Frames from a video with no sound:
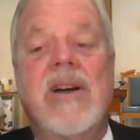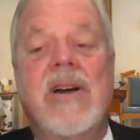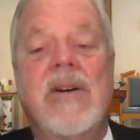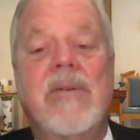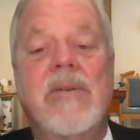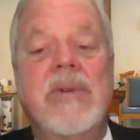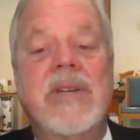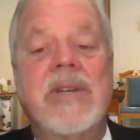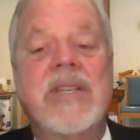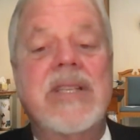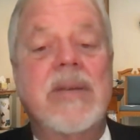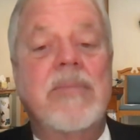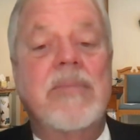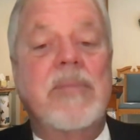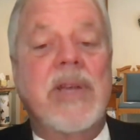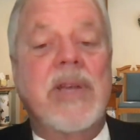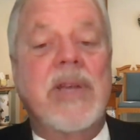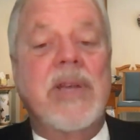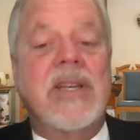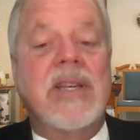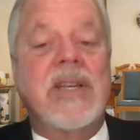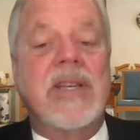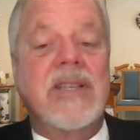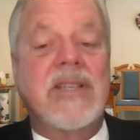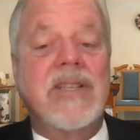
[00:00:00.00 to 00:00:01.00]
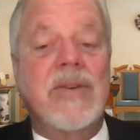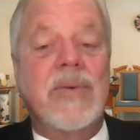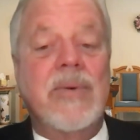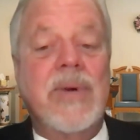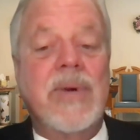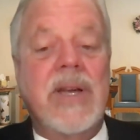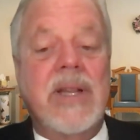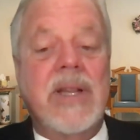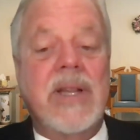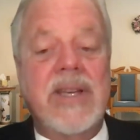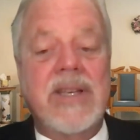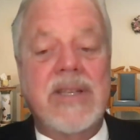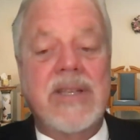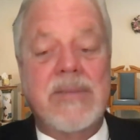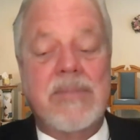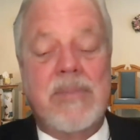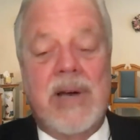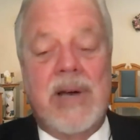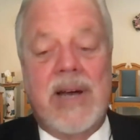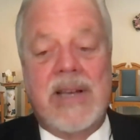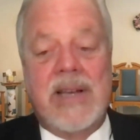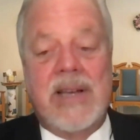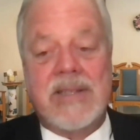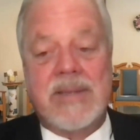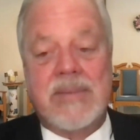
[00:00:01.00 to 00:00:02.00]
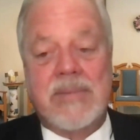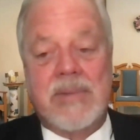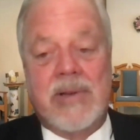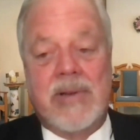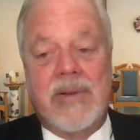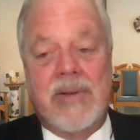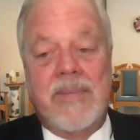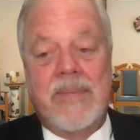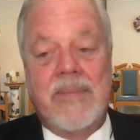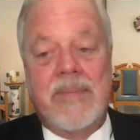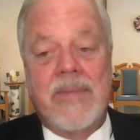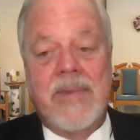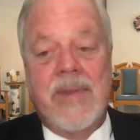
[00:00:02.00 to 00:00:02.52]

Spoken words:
our recipient as quickly as possible.